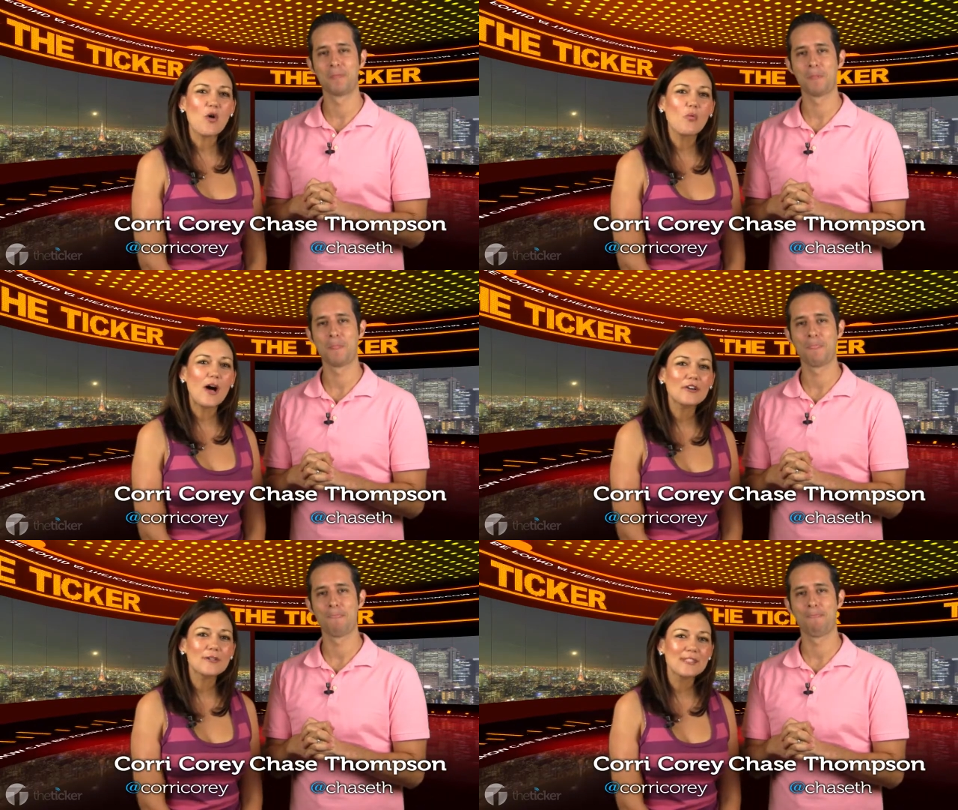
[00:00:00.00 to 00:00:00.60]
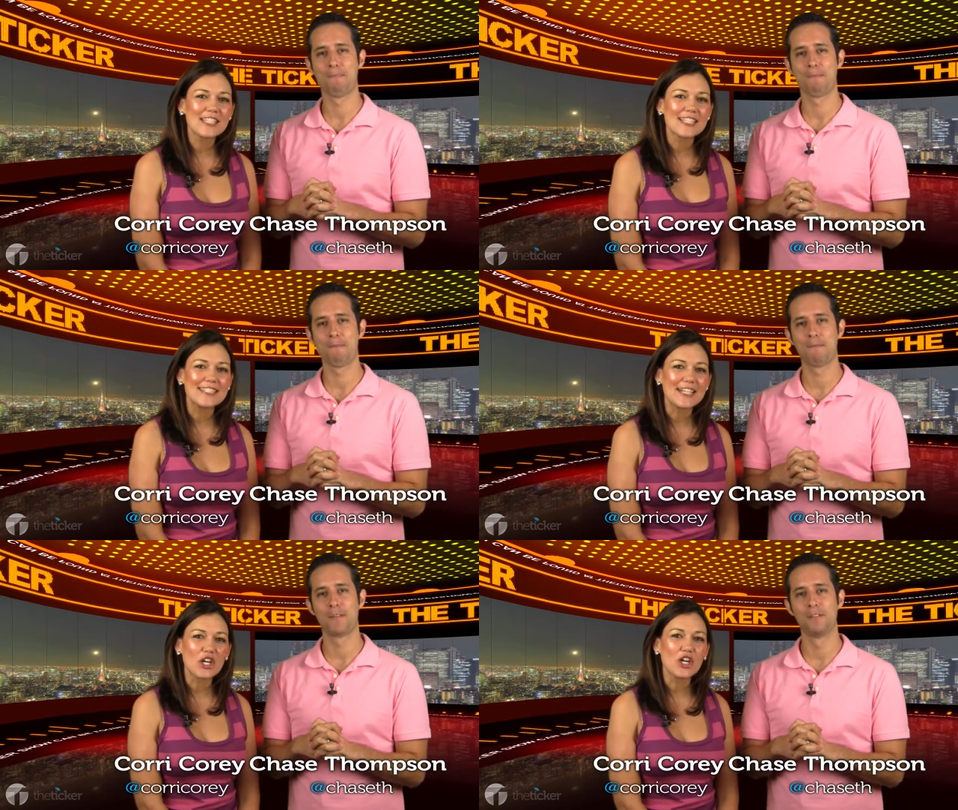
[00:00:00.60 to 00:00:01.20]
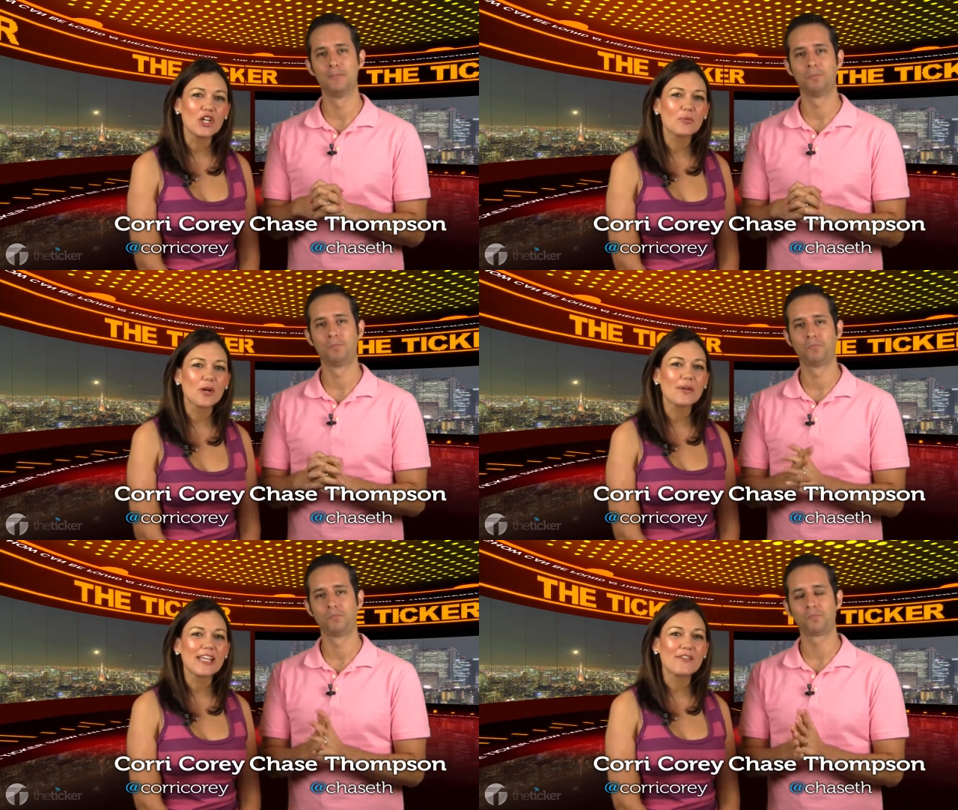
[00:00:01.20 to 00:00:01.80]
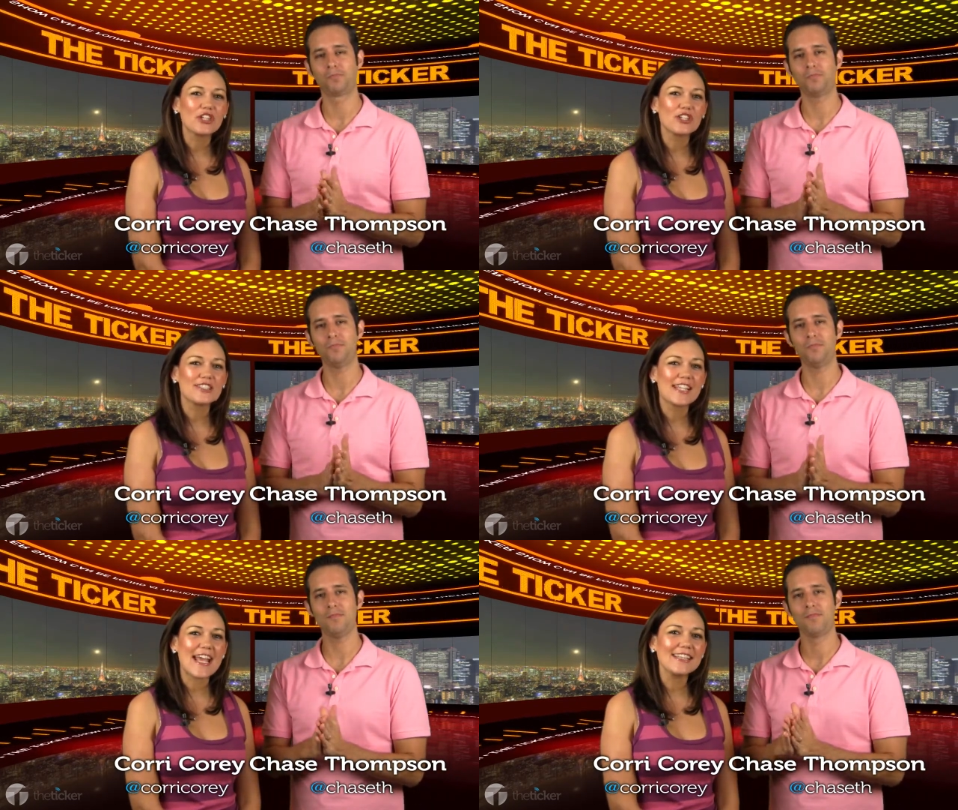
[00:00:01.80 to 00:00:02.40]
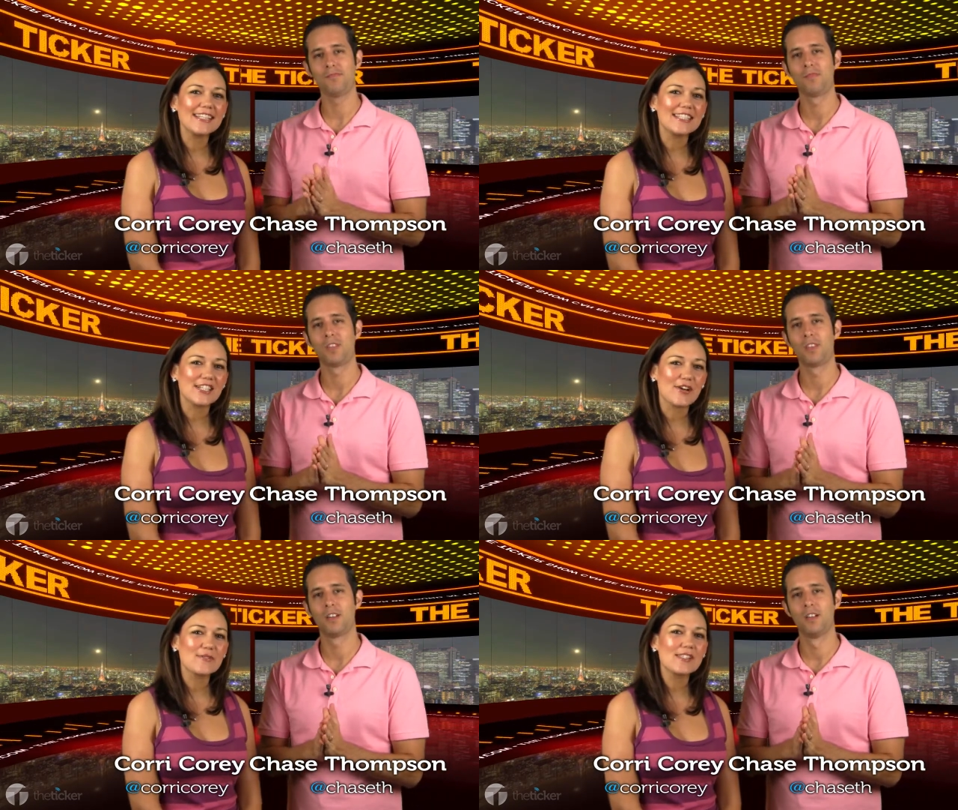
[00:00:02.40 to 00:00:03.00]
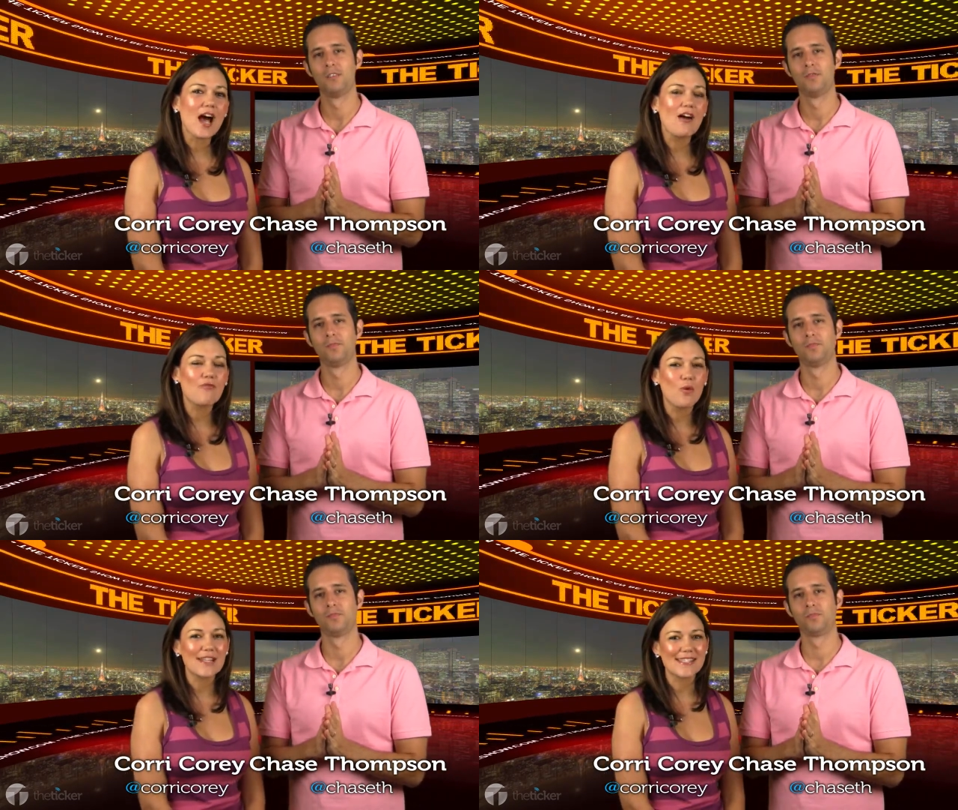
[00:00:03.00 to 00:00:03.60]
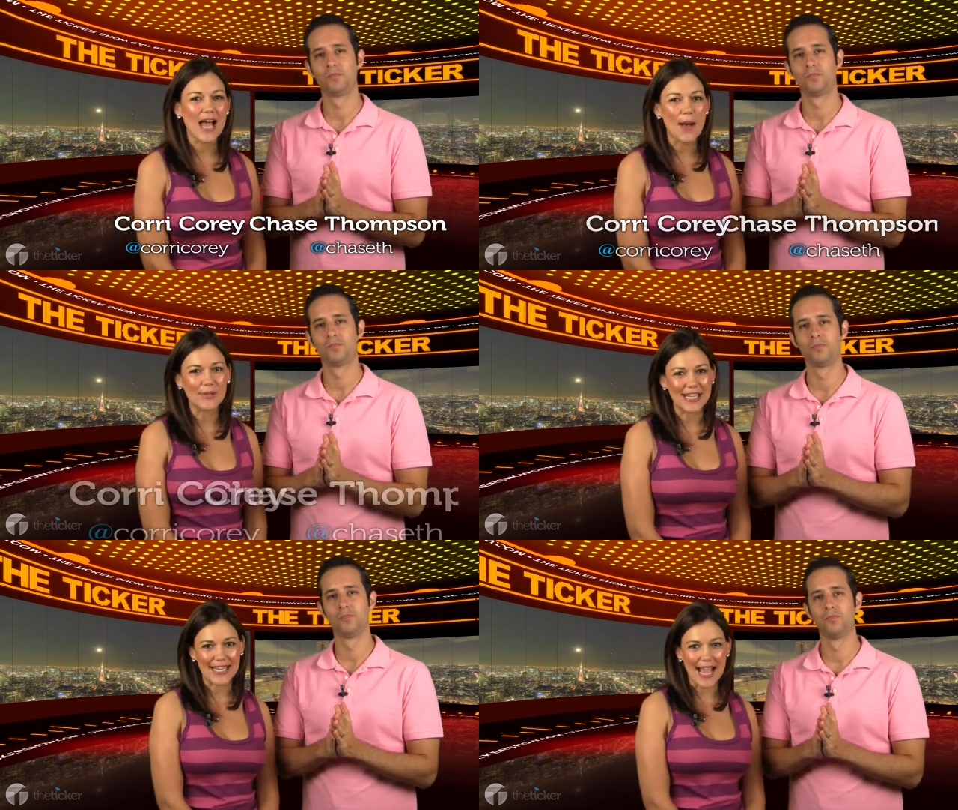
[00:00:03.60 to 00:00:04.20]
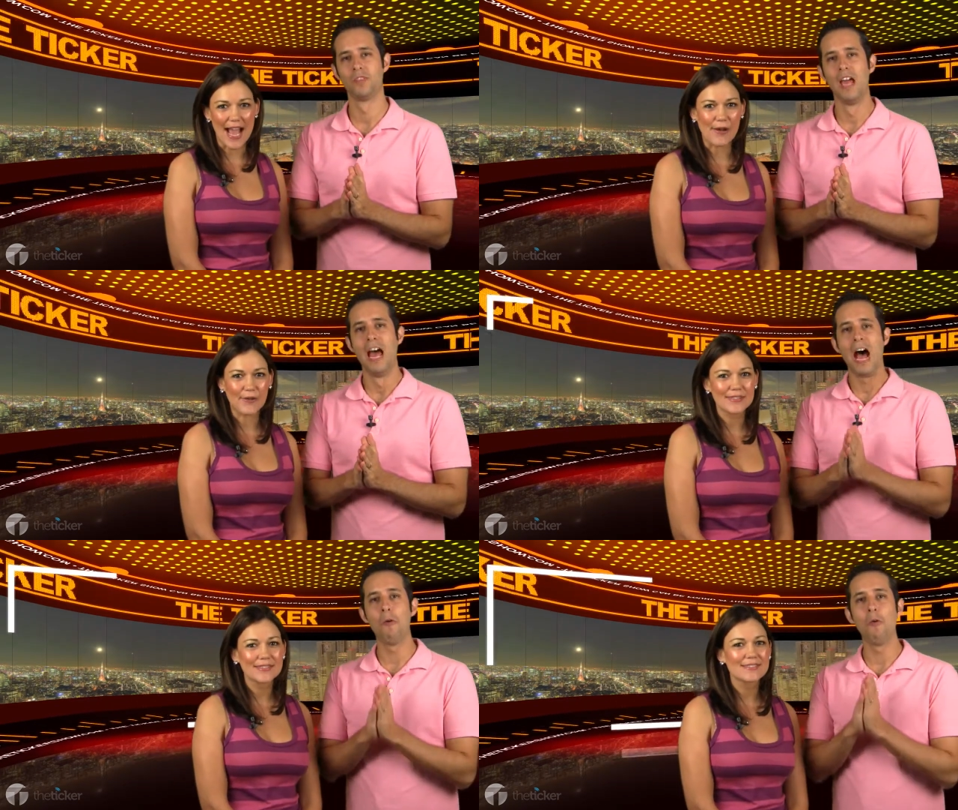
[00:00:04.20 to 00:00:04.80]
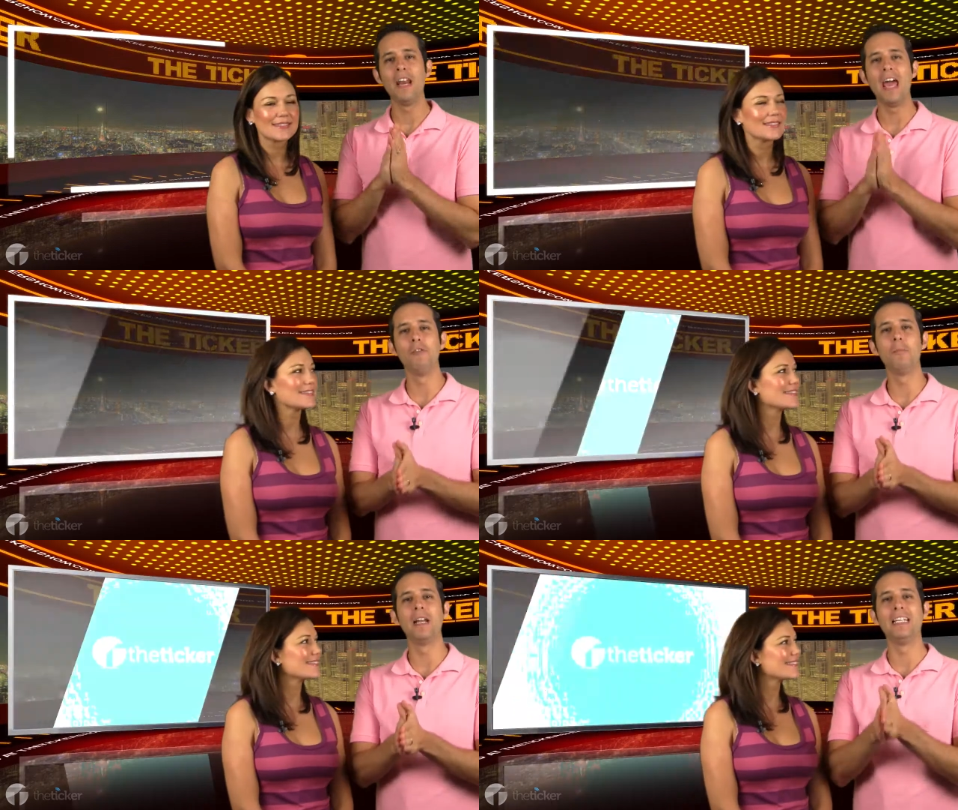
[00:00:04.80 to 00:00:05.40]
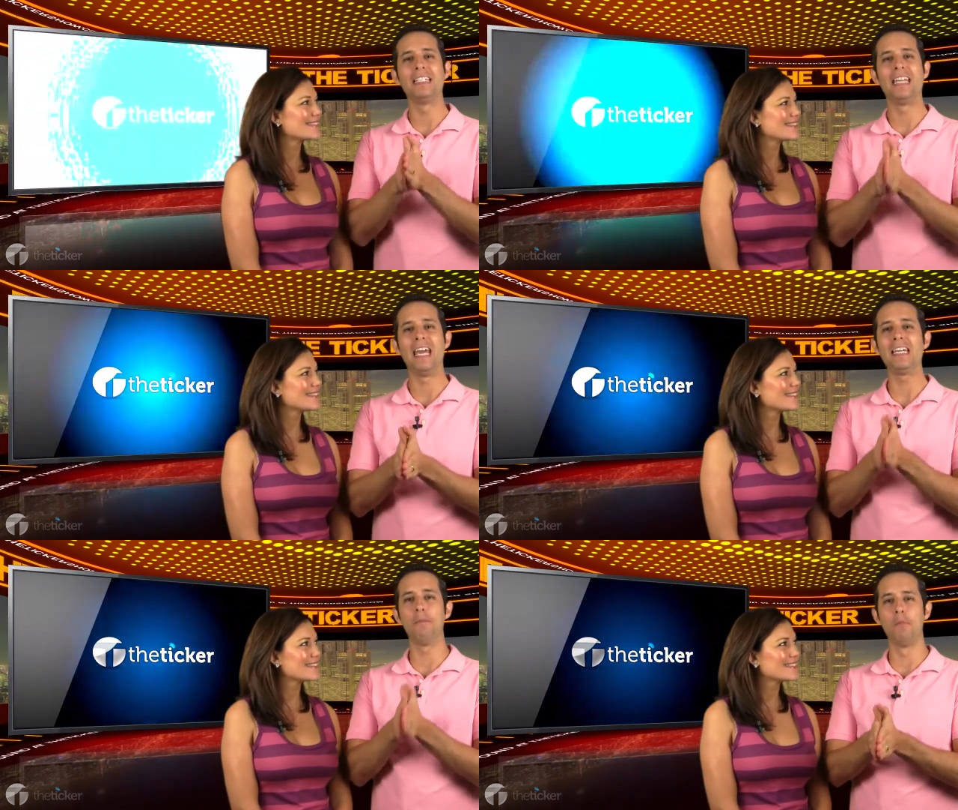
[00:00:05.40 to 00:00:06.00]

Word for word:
Speaker 1: Welcome to The Ticker, where we give you your daily dose of what's happening now.
Speaker 2: I want everybody to take a